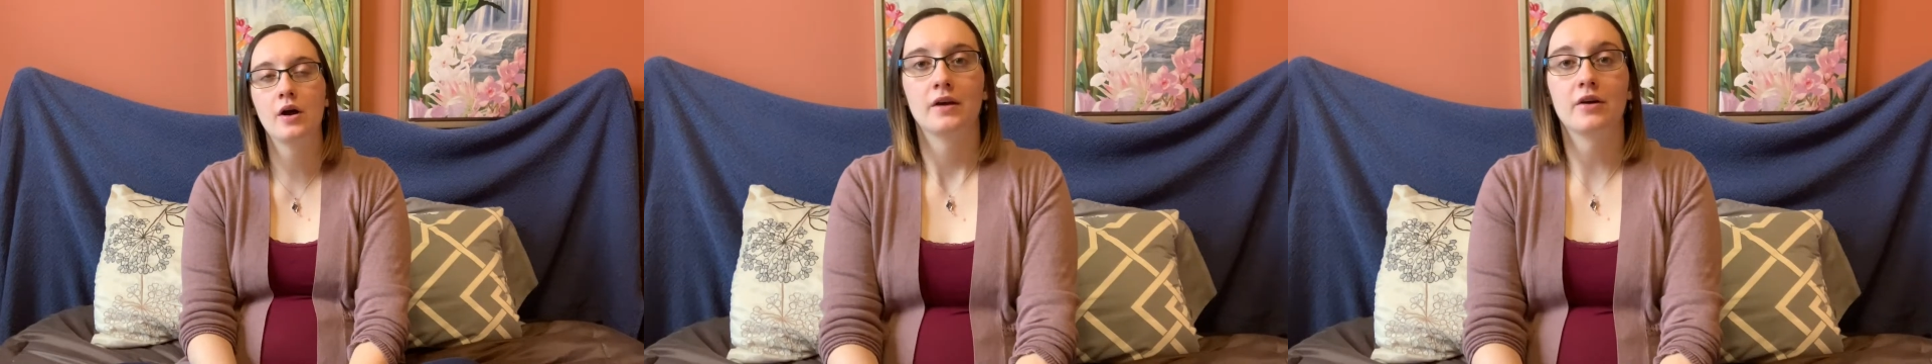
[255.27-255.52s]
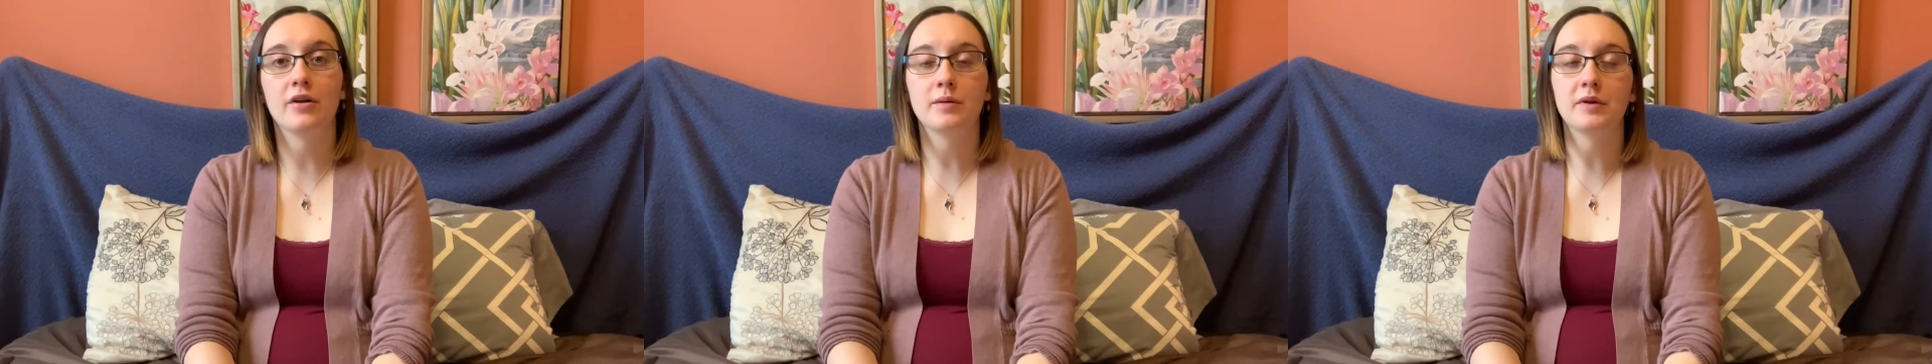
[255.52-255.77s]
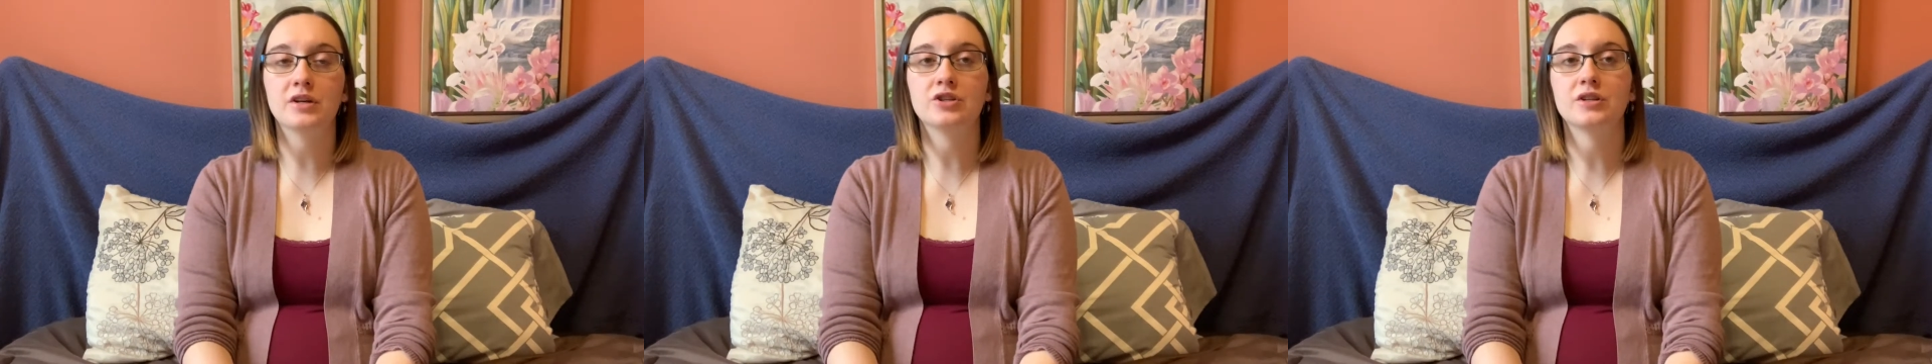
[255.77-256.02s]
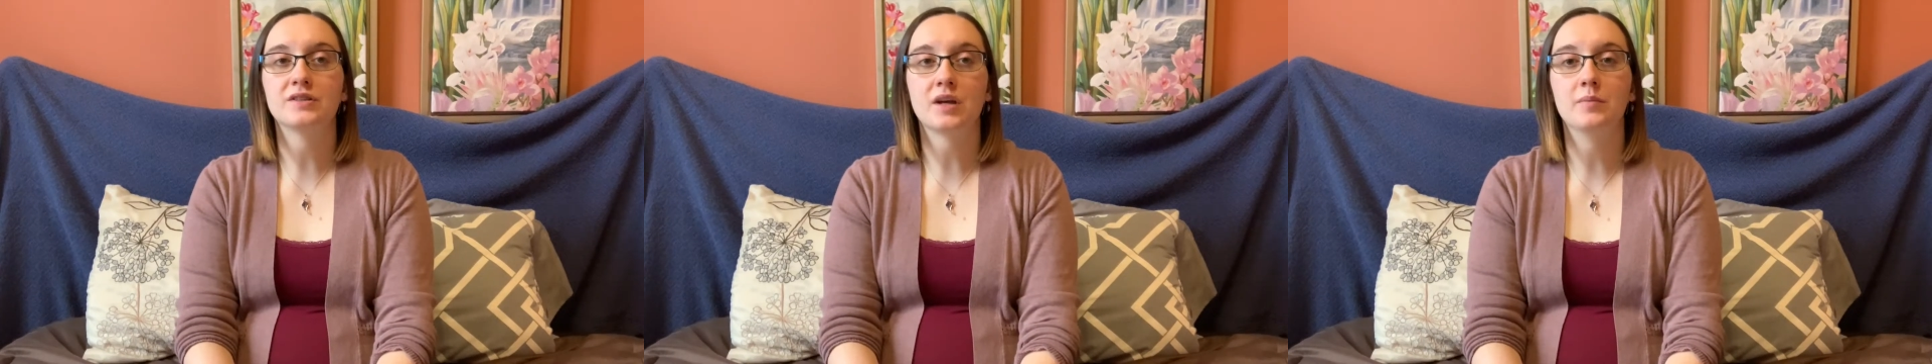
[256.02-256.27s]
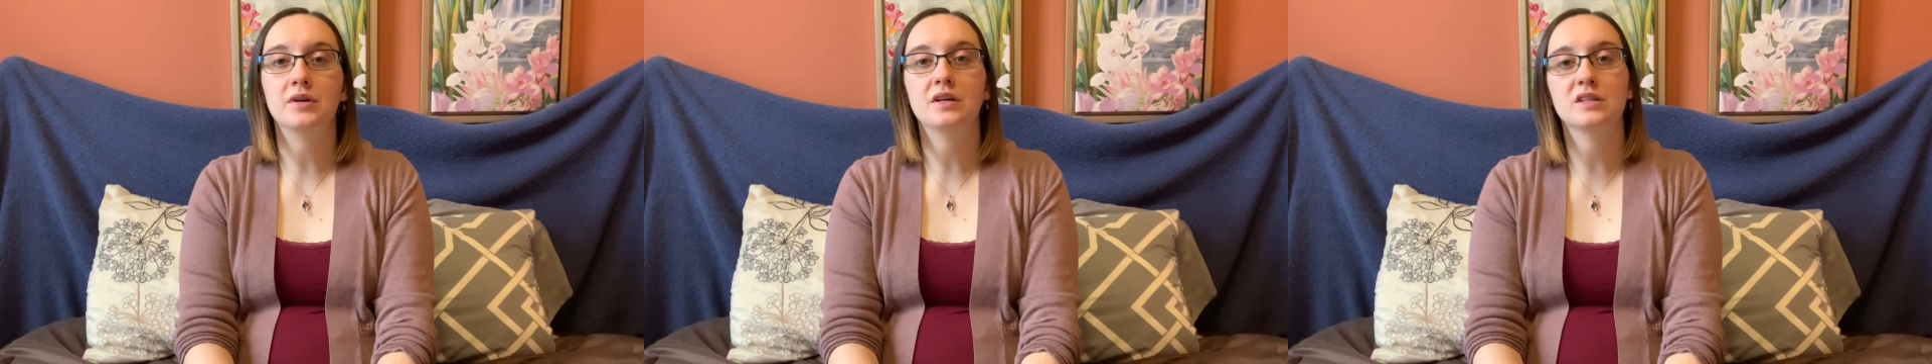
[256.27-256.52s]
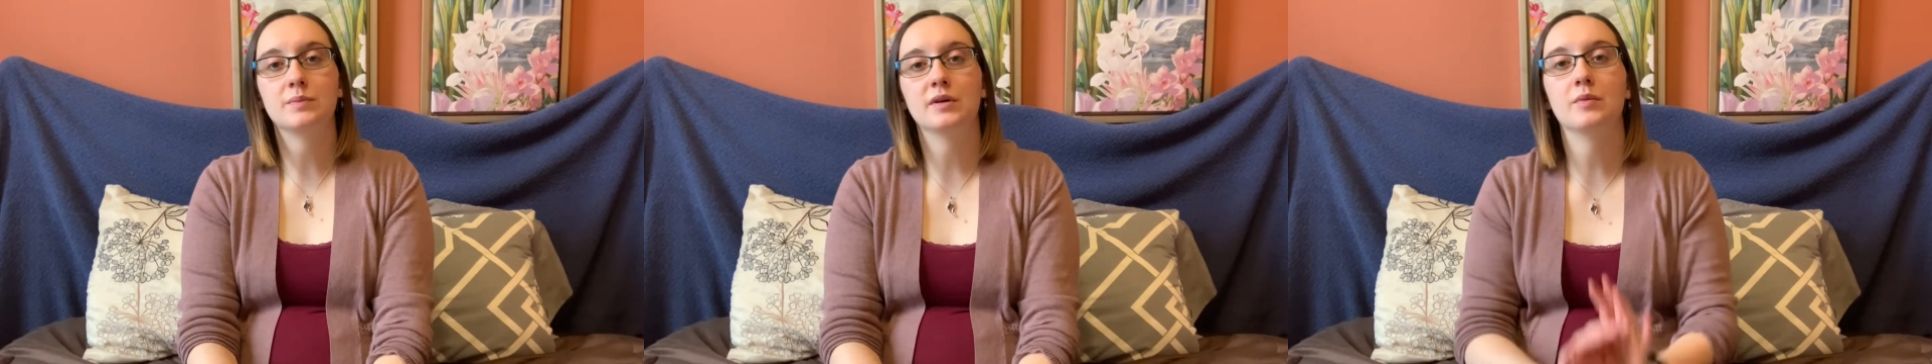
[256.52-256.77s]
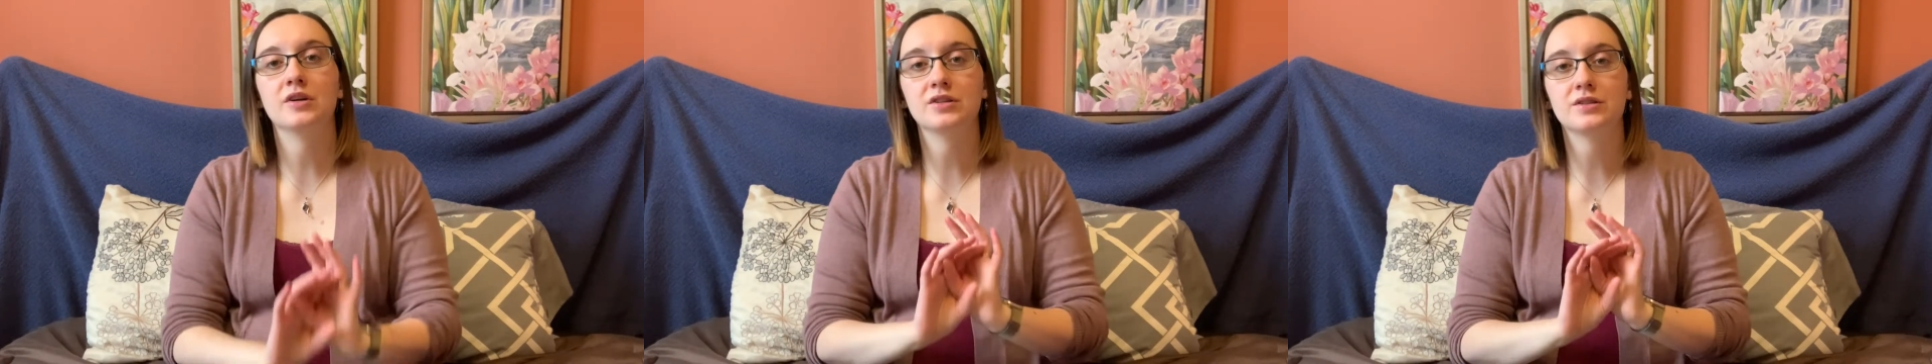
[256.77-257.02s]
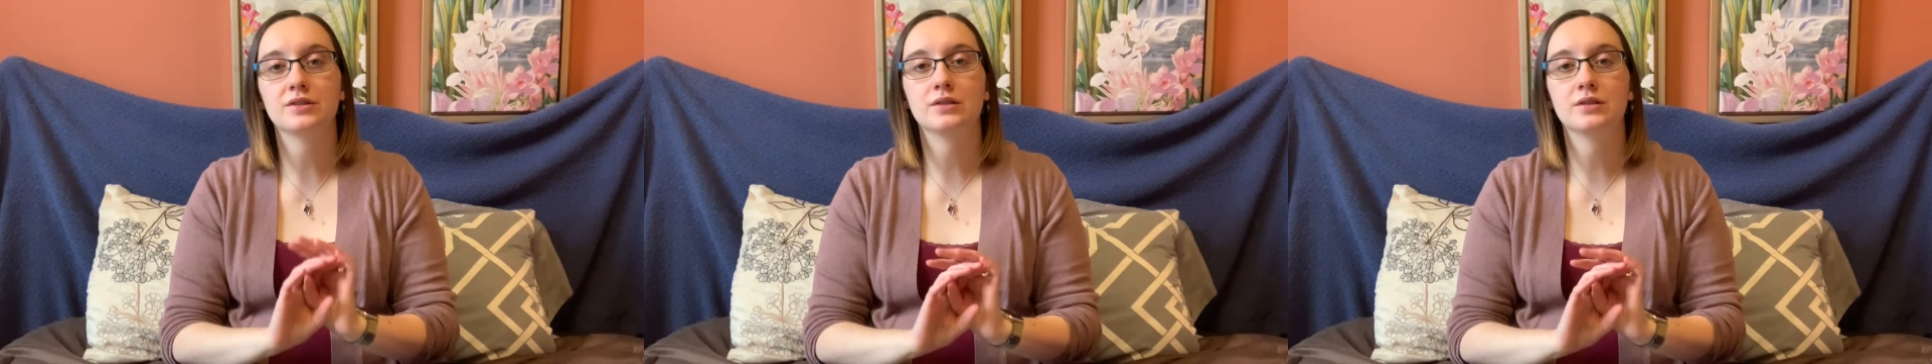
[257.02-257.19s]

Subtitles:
Calling my insurance company is pretty much